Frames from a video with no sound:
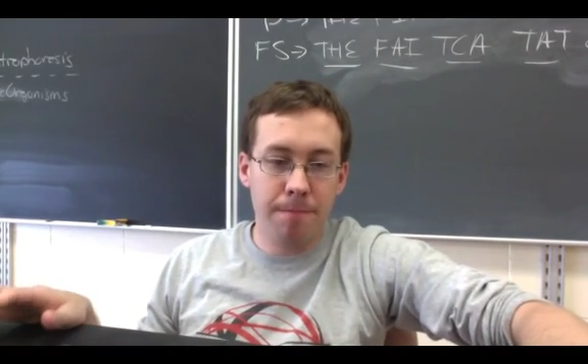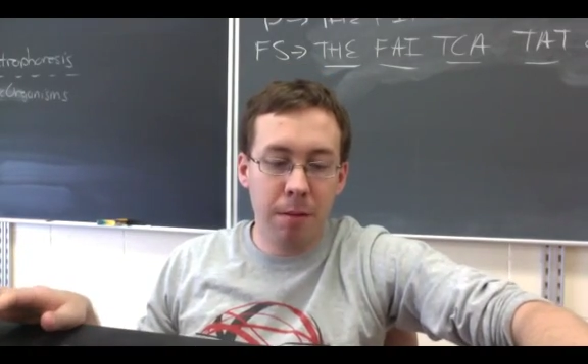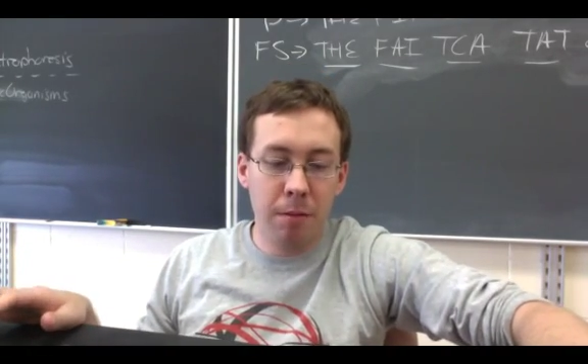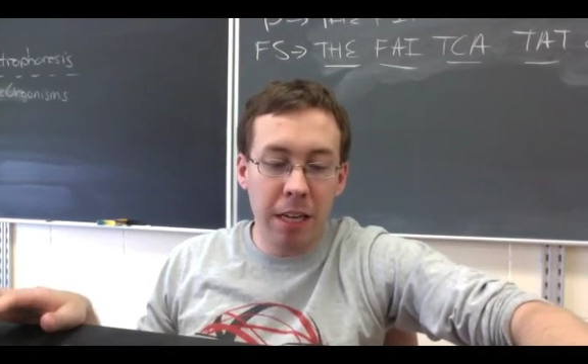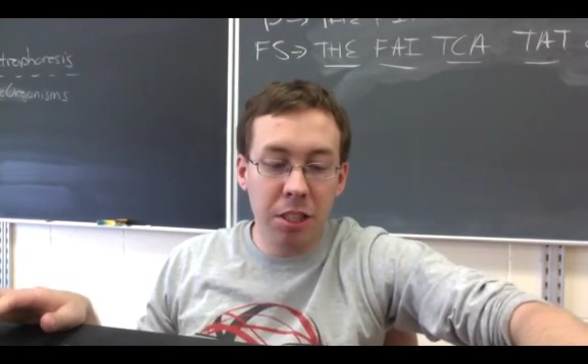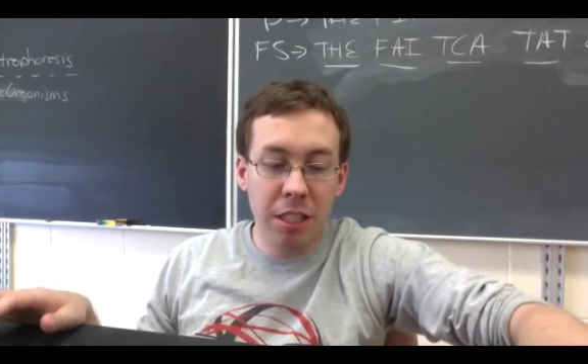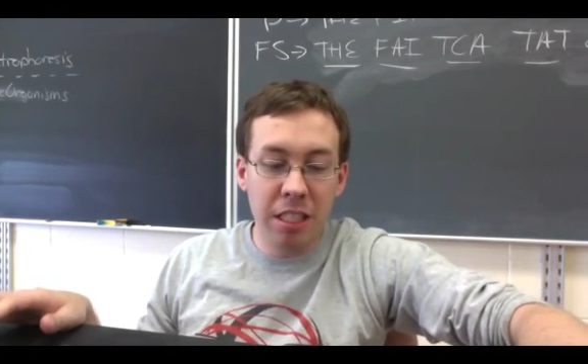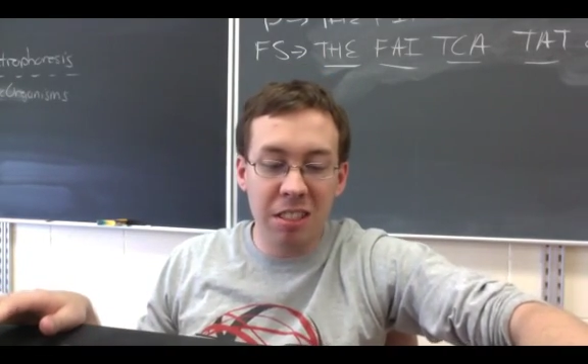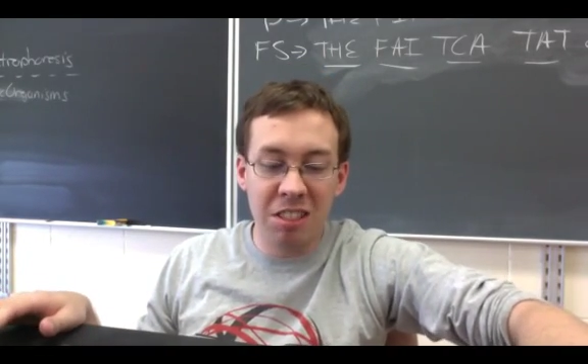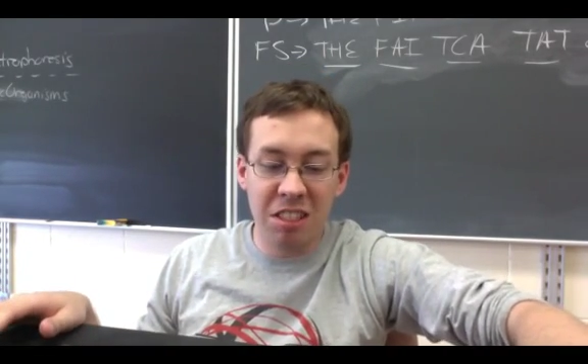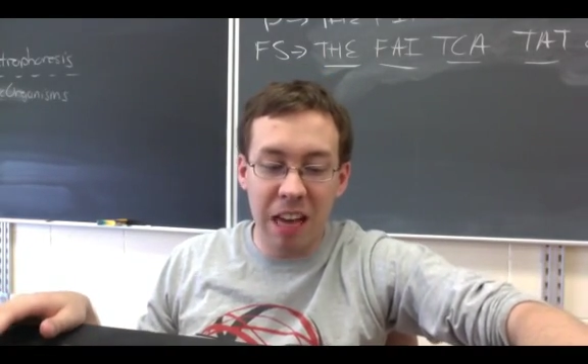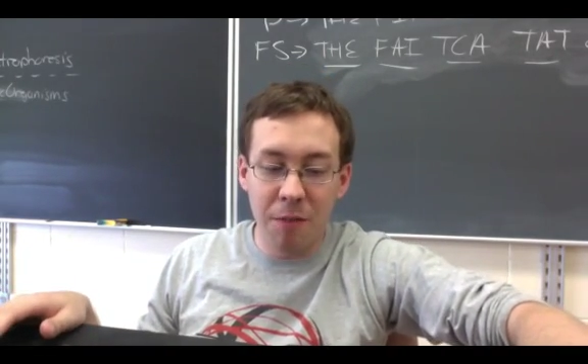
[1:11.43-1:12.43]
was actually
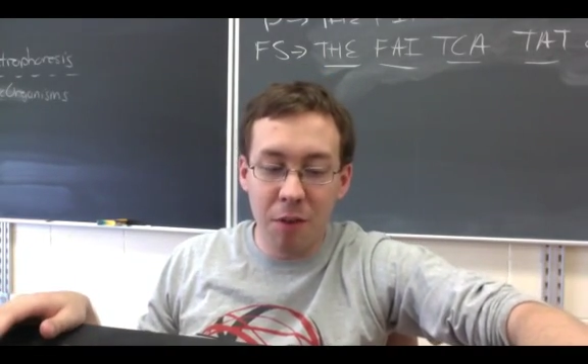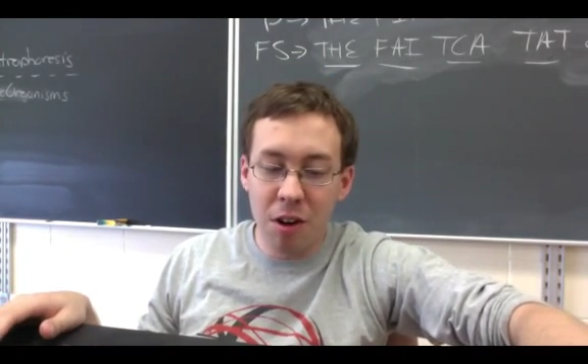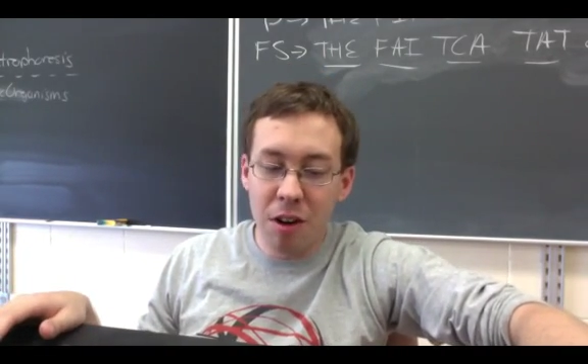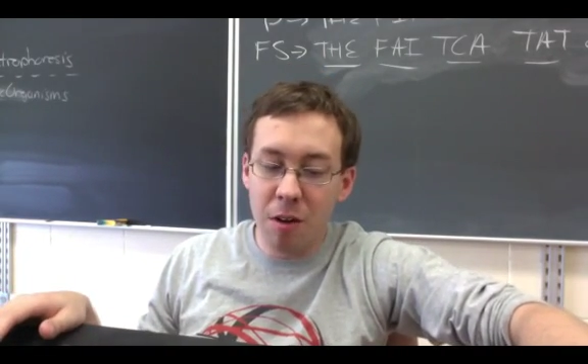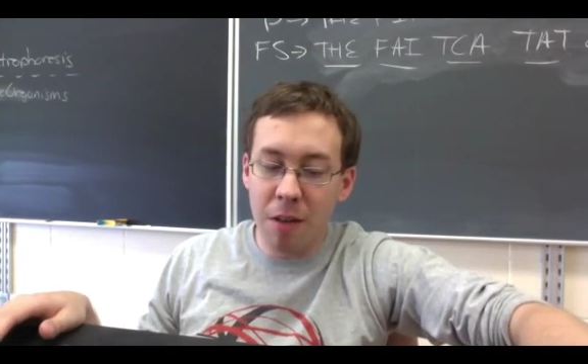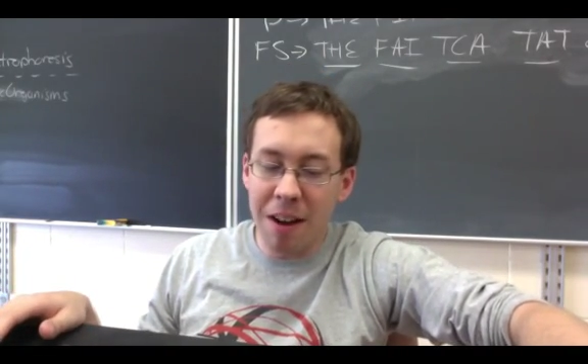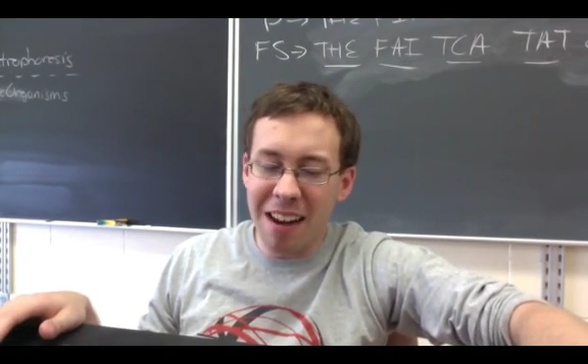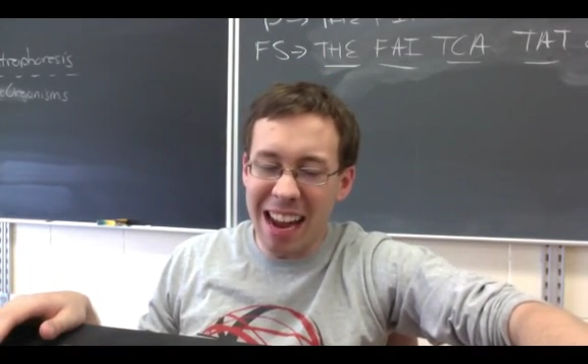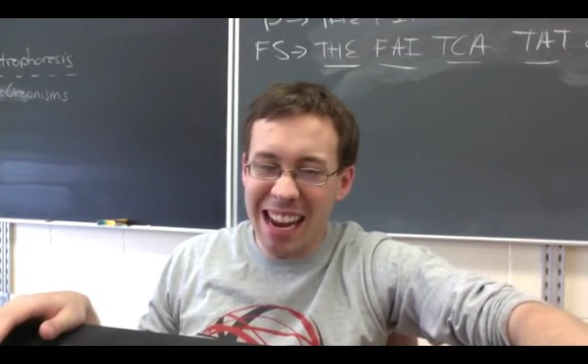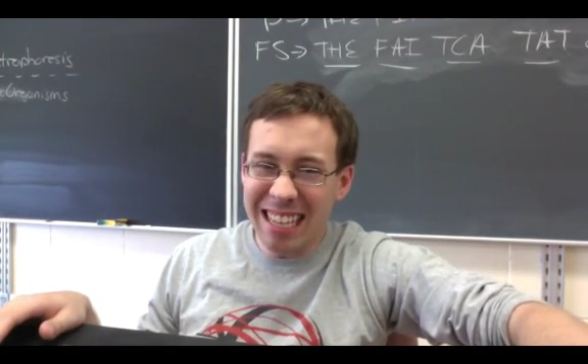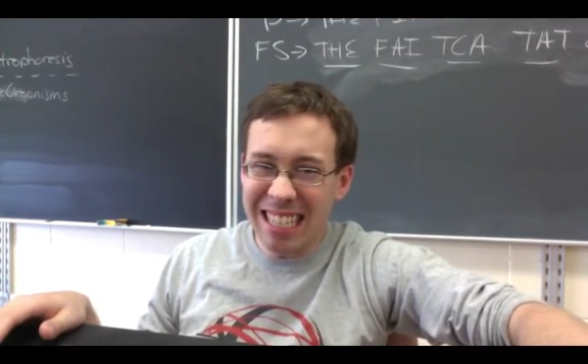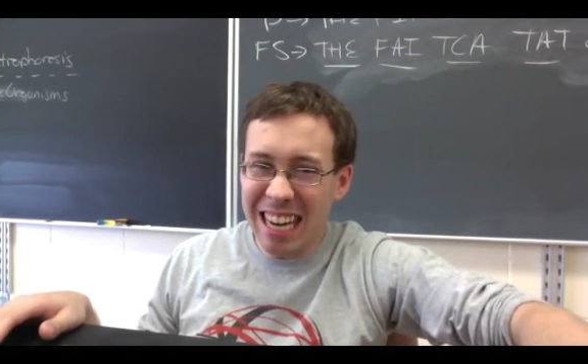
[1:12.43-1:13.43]
discovered around
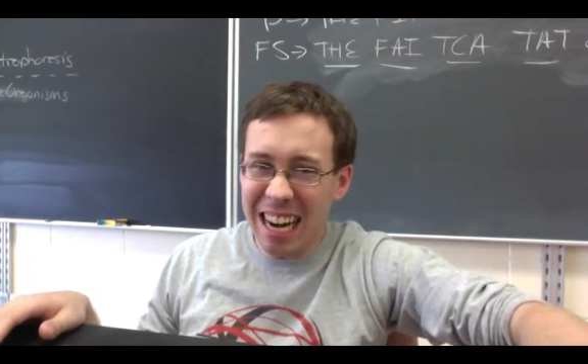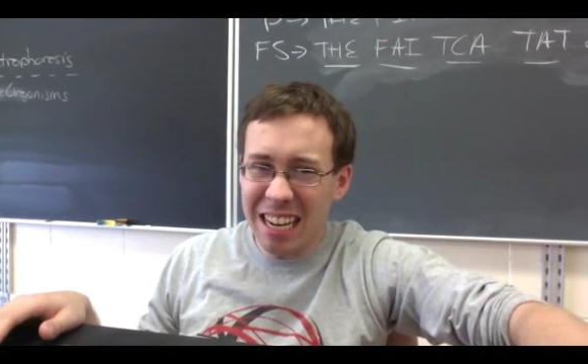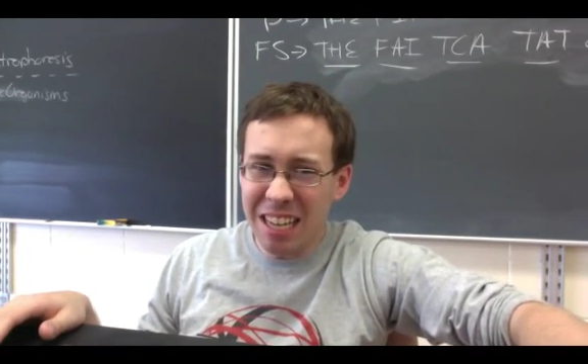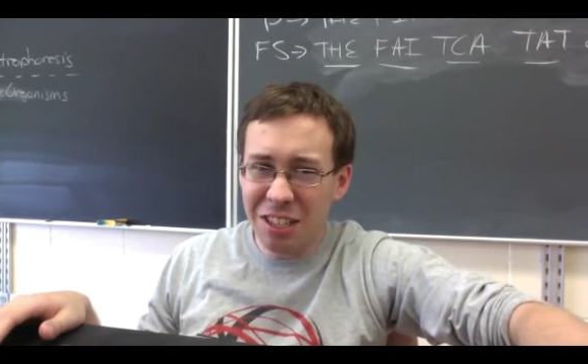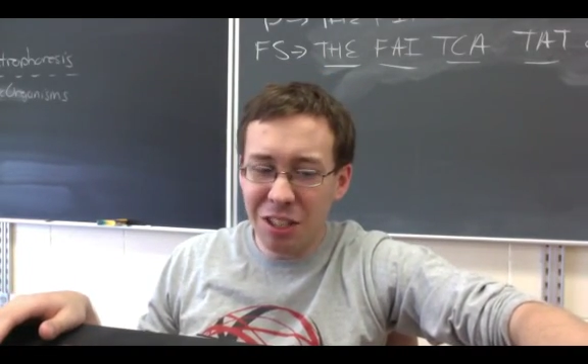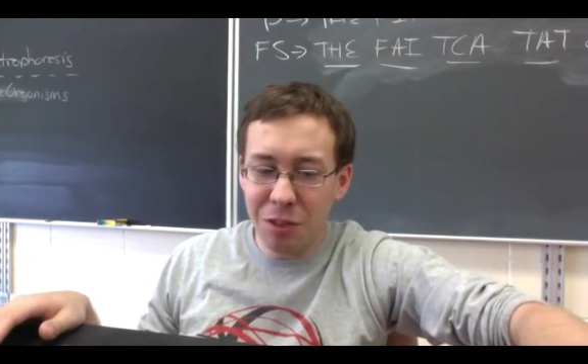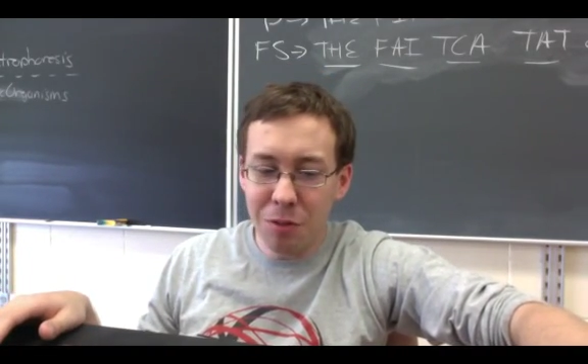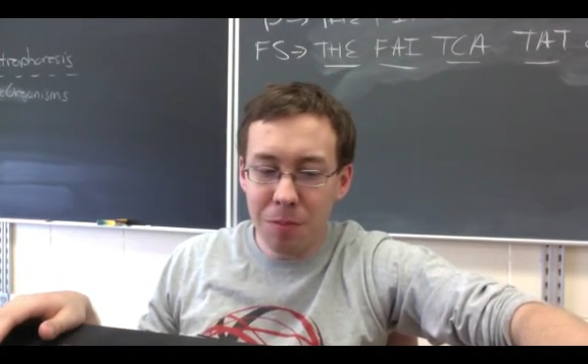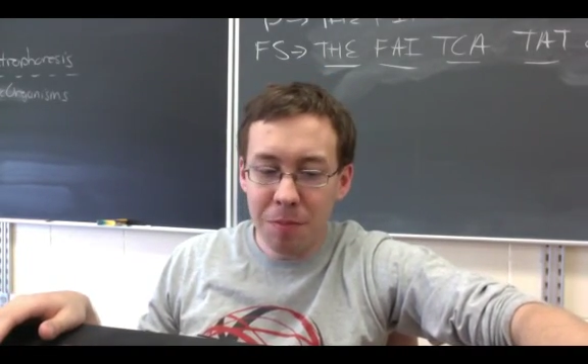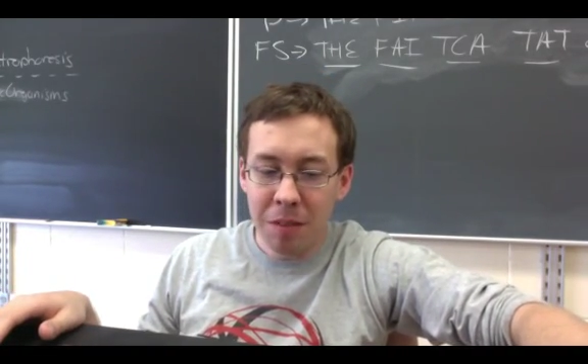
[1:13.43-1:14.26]
1882